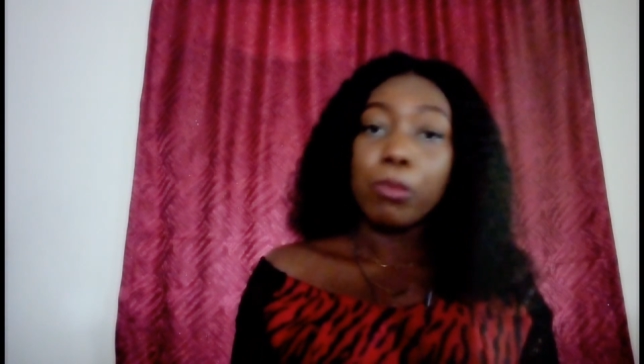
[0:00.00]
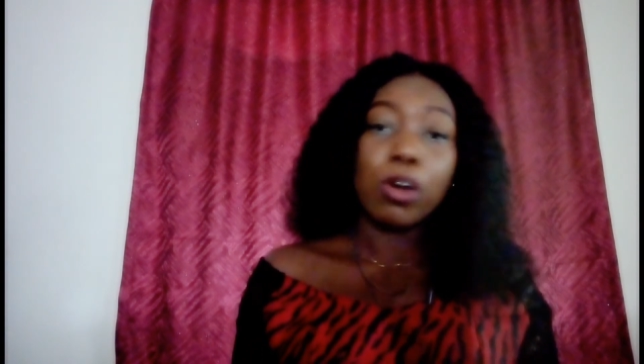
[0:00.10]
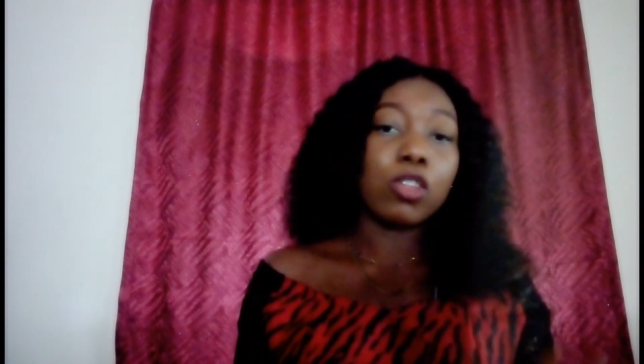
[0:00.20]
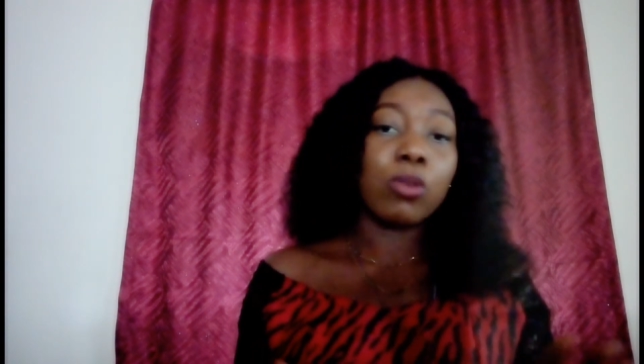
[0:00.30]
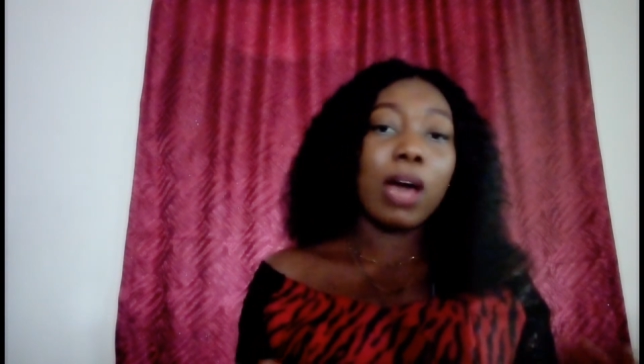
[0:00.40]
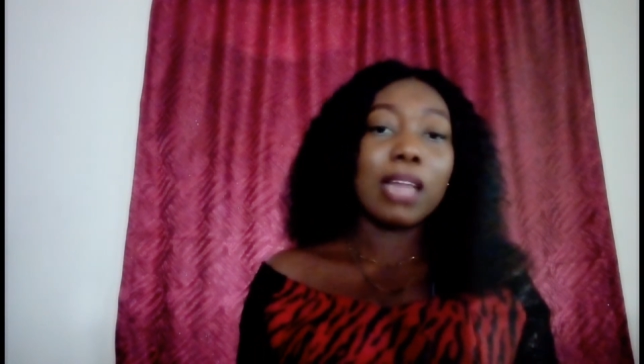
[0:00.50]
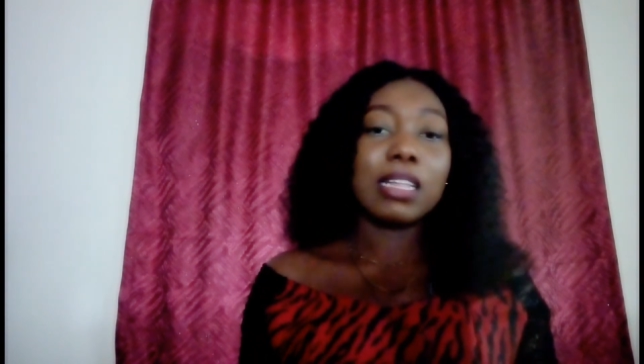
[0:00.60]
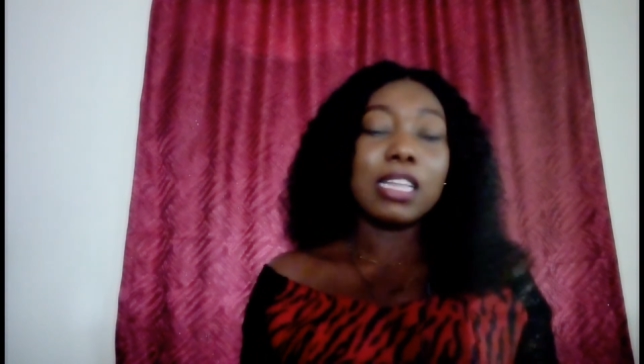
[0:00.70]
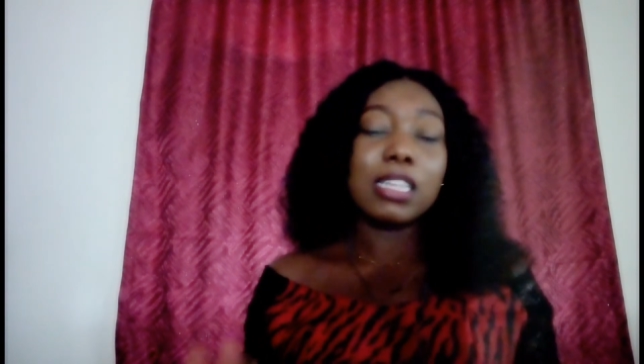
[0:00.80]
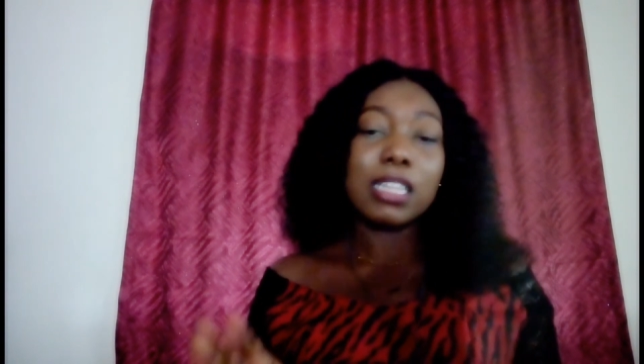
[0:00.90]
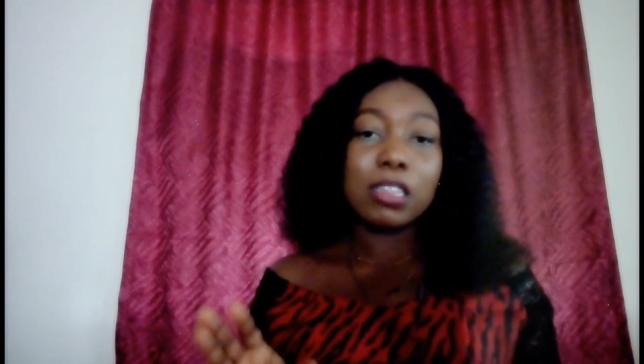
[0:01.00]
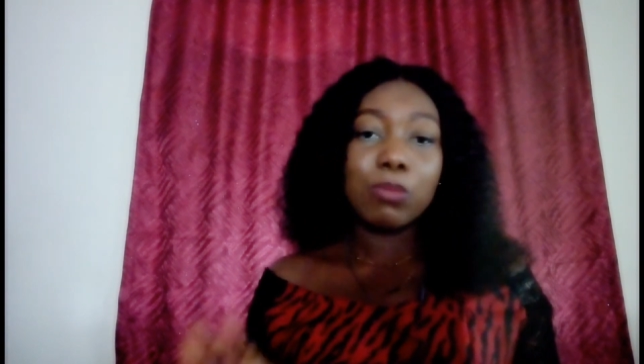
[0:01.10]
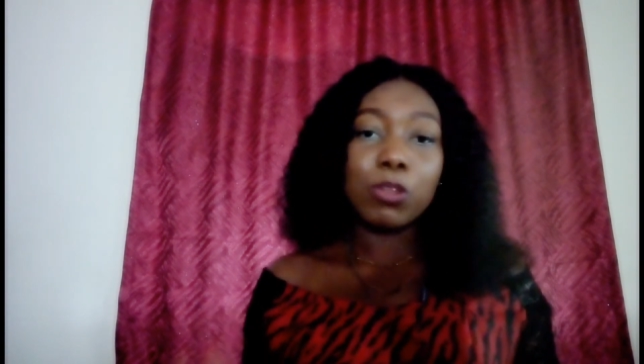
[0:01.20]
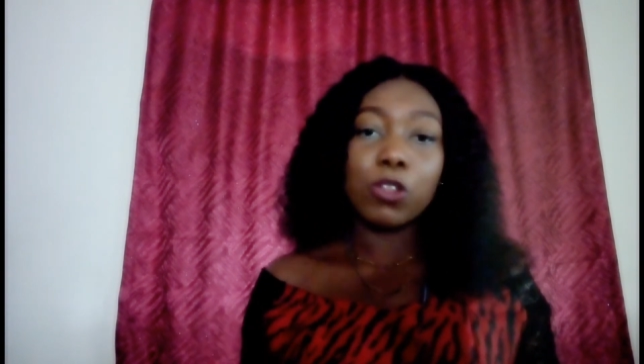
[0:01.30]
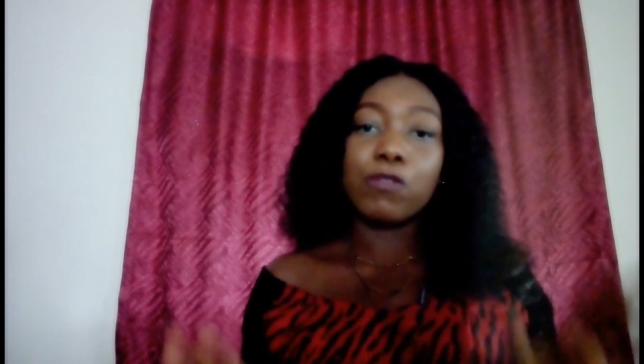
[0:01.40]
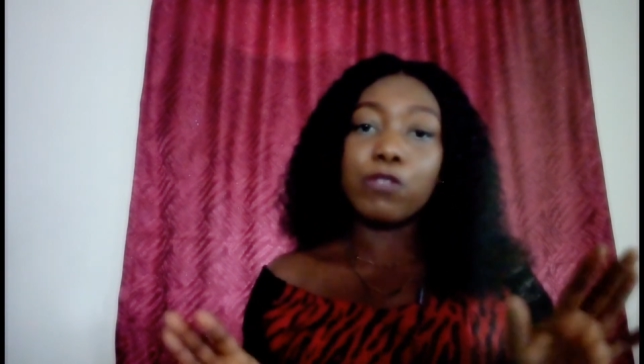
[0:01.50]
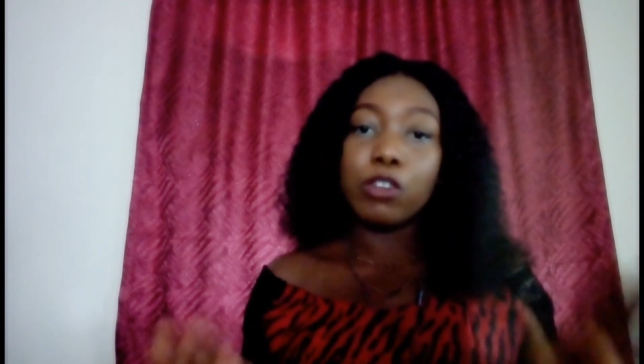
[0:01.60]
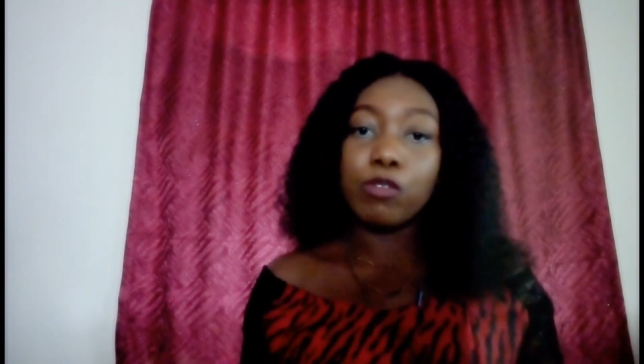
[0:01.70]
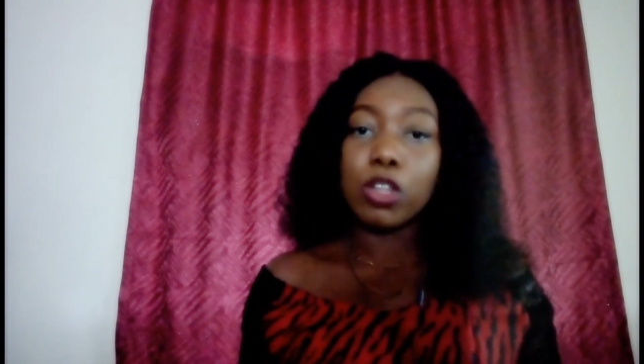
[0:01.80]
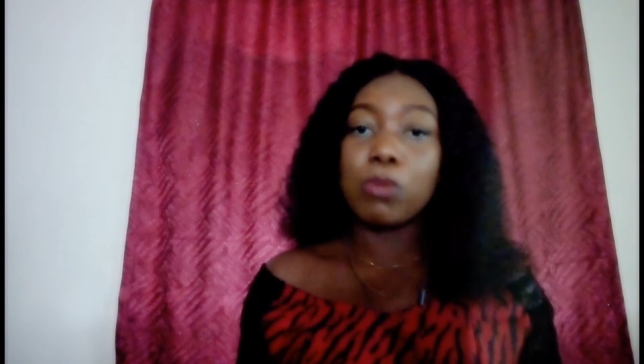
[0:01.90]
because it will add a little bit
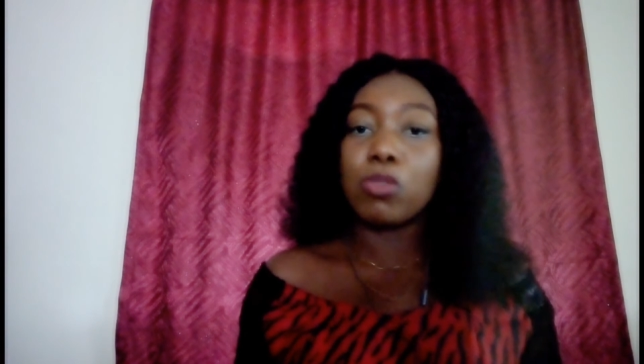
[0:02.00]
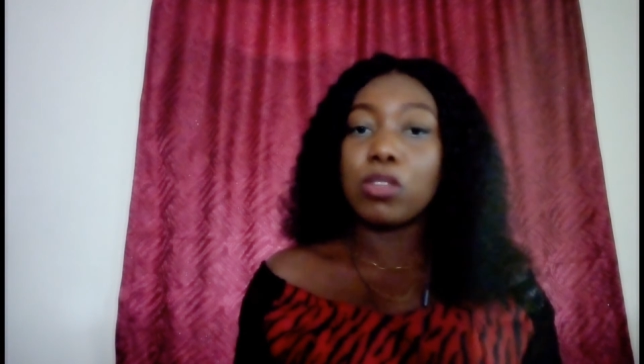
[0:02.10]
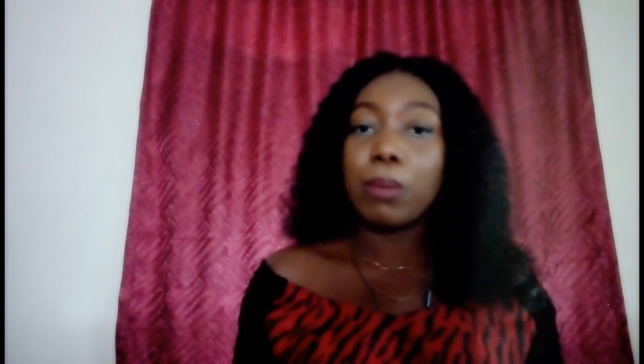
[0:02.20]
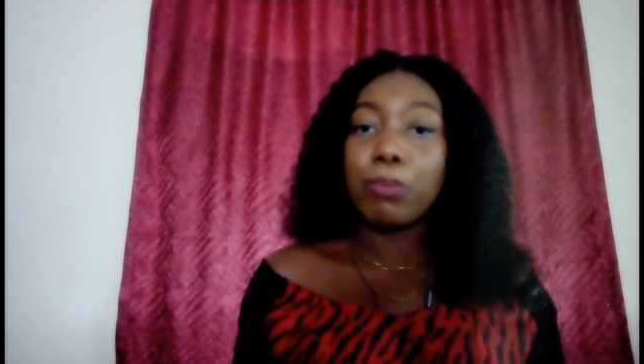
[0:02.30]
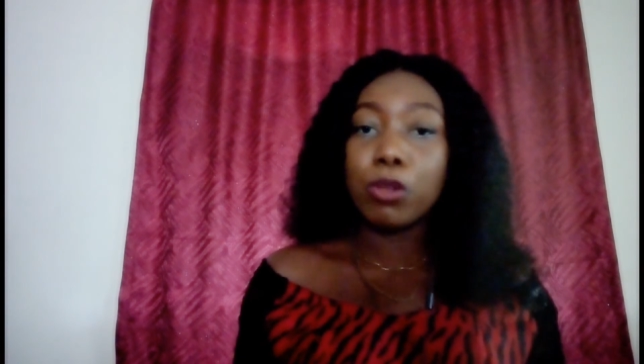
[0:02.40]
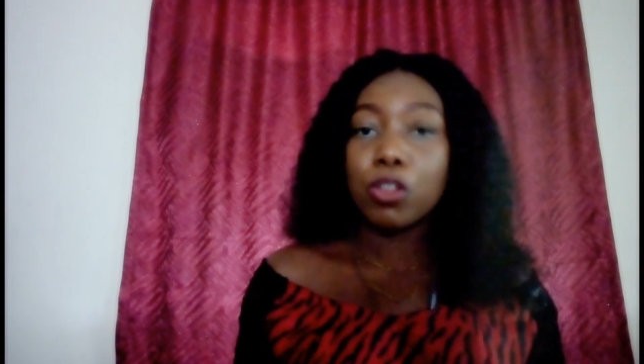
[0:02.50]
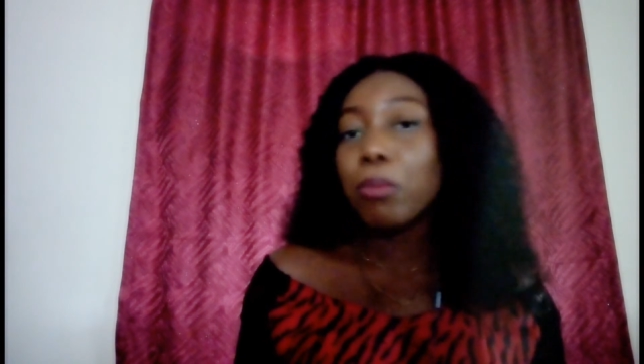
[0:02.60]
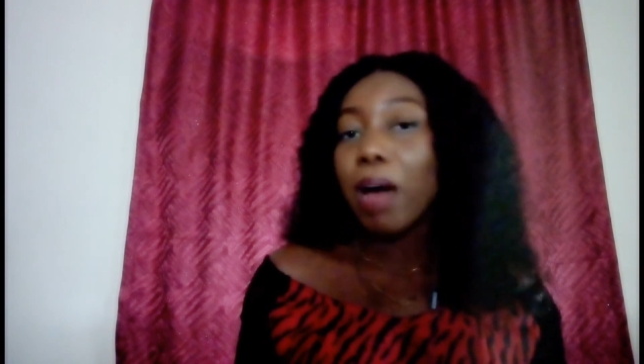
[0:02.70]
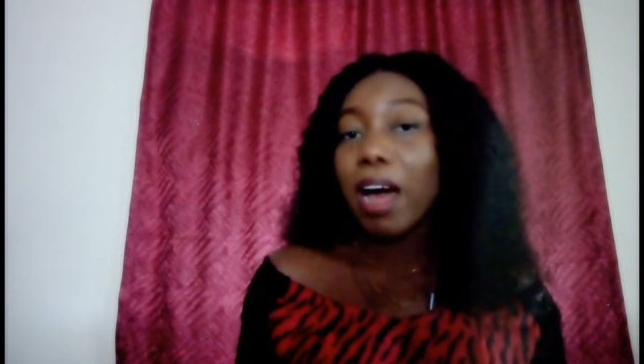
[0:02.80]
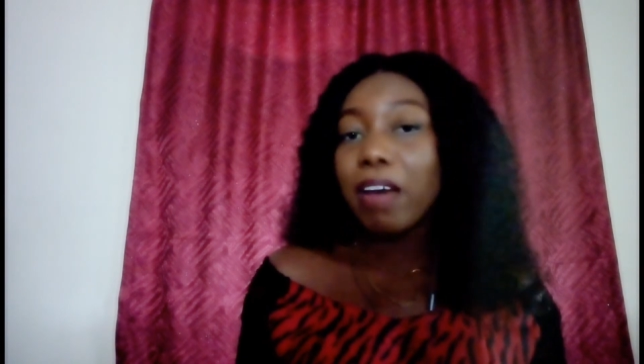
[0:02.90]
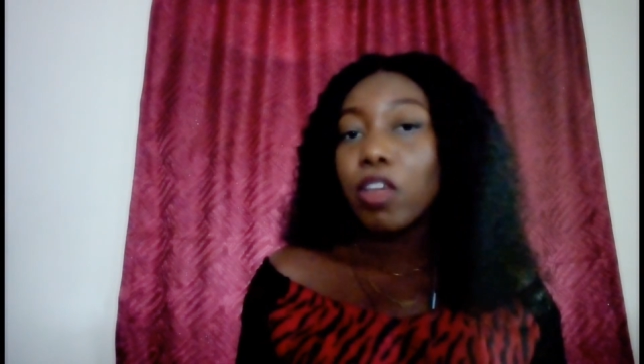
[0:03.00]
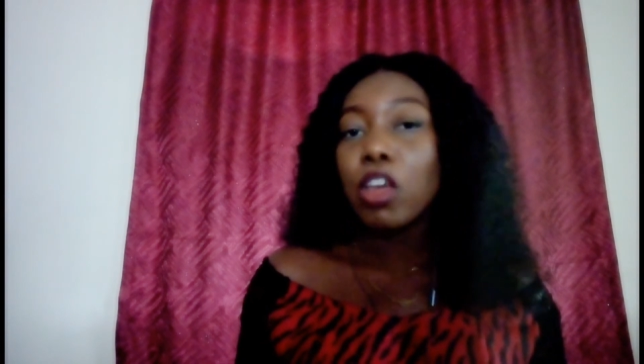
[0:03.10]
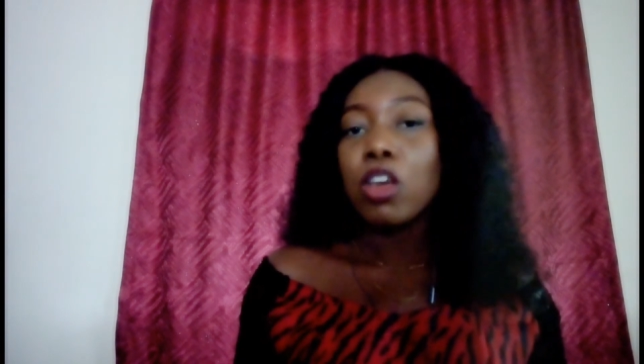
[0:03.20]
of volume to their bottom half.